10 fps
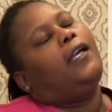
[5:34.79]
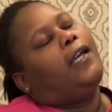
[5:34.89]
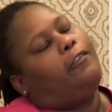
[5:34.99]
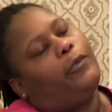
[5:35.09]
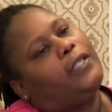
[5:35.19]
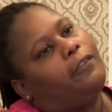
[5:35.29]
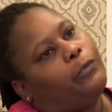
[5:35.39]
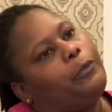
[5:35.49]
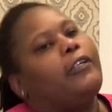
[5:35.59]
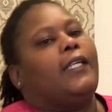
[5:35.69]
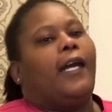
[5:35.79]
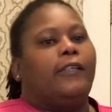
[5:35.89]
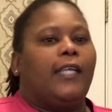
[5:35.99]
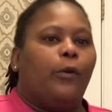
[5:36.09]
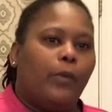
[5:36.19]
everyone loves whipped cream, how
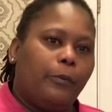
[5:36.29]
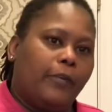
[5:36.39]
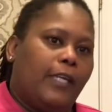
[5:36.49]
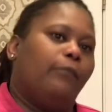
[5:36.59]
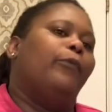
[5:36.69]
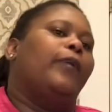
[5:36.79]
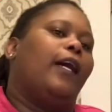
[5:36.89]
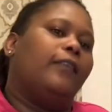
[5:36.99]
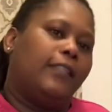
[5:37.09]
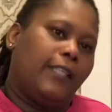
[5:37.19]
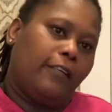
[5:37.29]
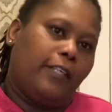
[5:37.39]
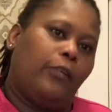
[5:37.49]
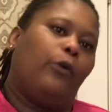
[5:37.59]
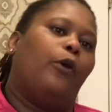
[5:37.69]
to get whipped cream without the
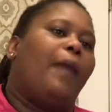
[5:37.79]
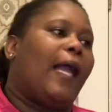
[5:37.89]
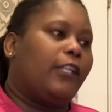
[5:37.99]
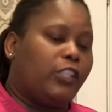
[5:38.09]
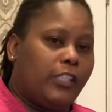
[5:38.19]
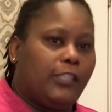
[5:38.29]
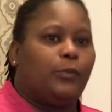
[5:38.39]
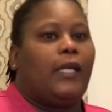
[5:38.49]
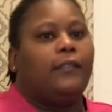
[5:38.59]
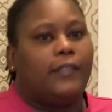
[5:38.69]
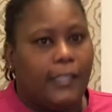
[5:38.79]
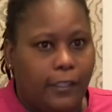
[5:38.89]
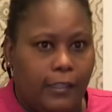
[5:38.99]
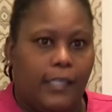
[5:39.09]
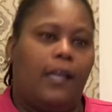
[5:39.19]
dairy or mac and cheese without the dairy.